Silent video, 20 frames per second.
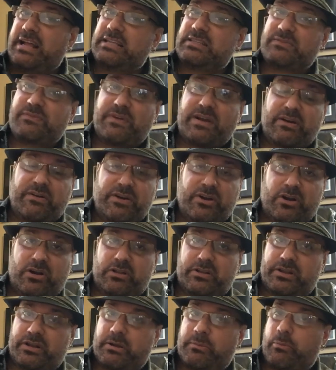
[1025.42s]
It's very
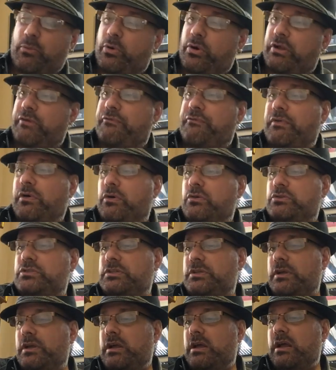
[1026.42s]
early in the morning,
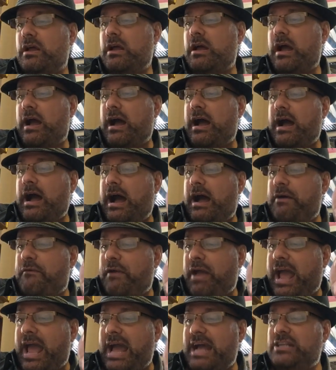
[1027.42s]
folks.
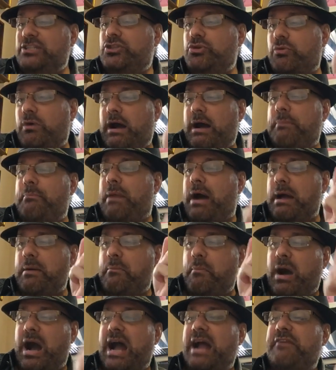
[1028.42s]
I've had you on my
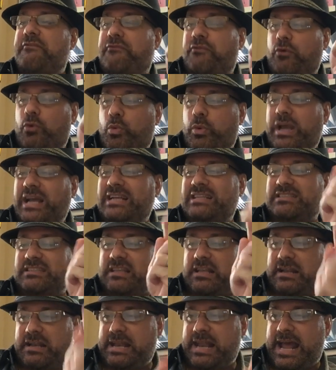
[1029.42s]
mind for
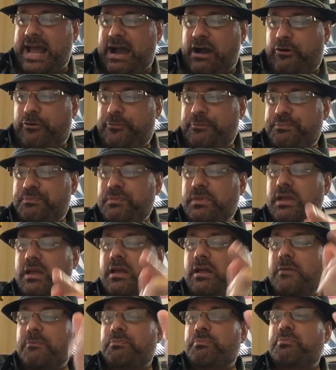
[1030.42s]
weeks now,
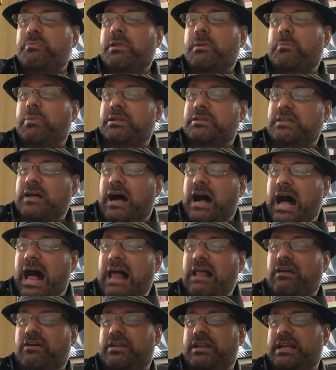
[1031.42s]
but the
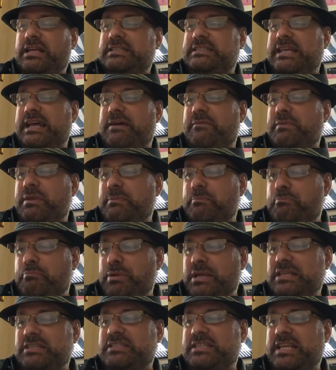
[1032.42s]
holidays have me
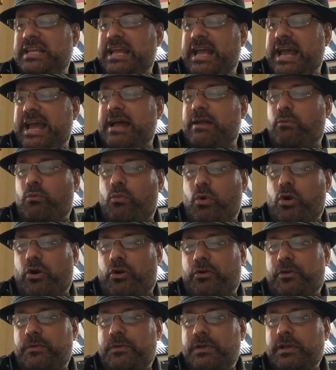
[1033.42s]
busy at
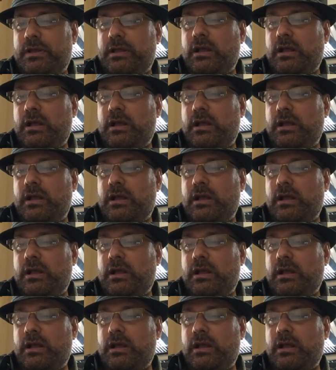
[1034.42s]
work.